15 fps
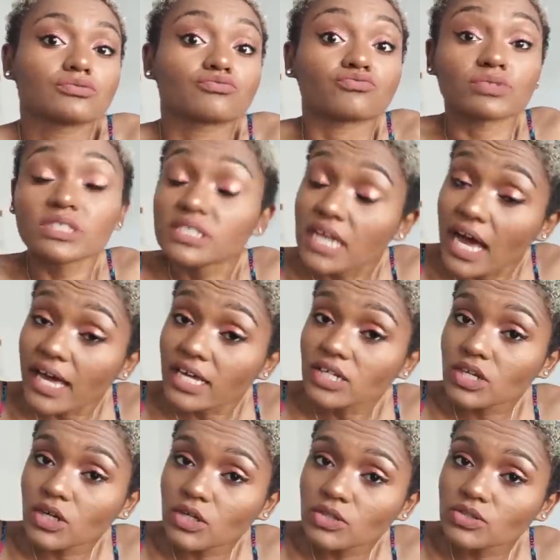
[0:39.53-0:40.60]

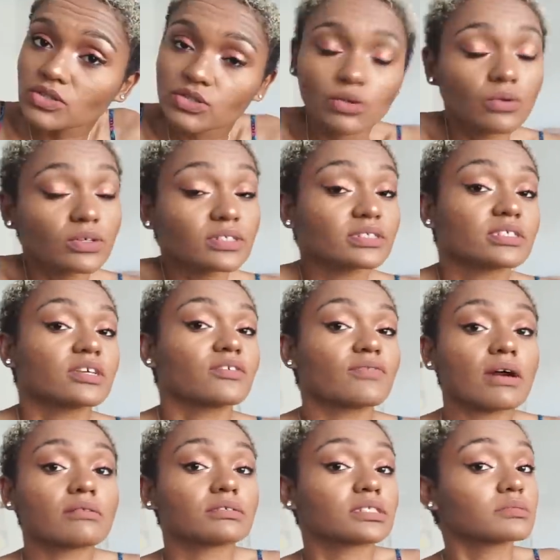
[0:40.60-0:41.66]
re-diagnosed or to see if
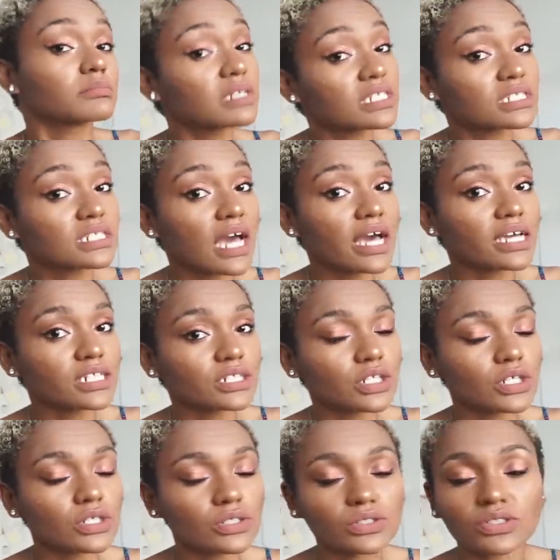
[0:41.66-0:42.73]
I was
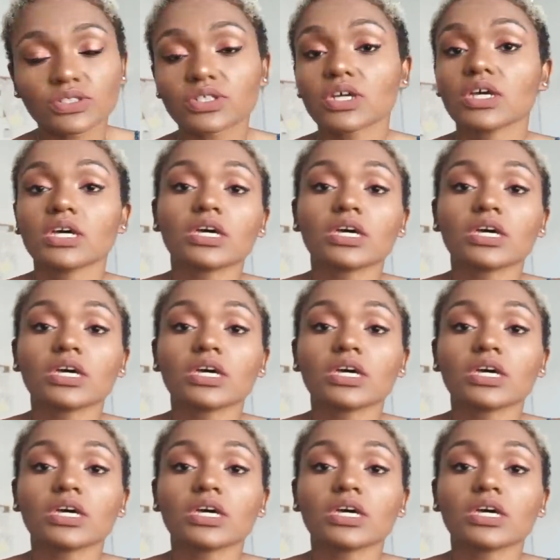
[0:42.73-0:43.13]
misdiagnosed